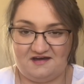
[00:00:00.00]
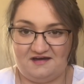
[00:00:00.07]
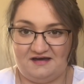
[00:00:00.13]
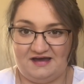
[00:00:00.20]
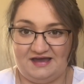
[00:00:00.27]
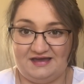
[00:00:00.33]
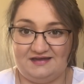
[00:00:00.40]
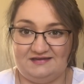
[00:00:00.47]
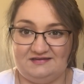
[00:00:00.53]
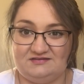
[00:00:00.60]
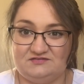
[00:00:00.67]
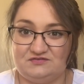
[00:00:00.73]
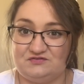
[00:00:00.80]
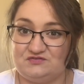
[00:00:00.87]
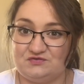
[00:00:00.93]
I
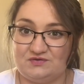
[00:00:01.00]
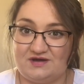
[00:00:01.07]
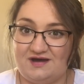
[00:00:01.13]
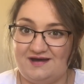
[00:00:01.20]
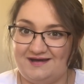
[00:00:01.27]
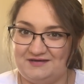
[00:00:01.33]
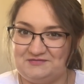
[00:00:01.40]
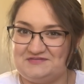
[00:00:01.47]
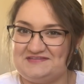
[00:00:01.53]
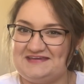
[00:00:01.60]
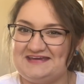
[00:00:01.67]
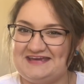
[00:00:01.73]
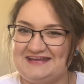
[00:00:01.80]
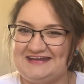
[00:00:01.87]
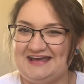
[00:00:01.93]
just drew a card. It was the
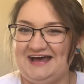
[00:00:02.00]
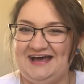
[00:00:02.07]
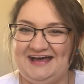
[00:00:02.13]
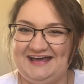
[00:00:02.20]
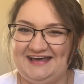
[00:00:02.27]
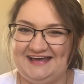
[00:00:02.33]
echidna.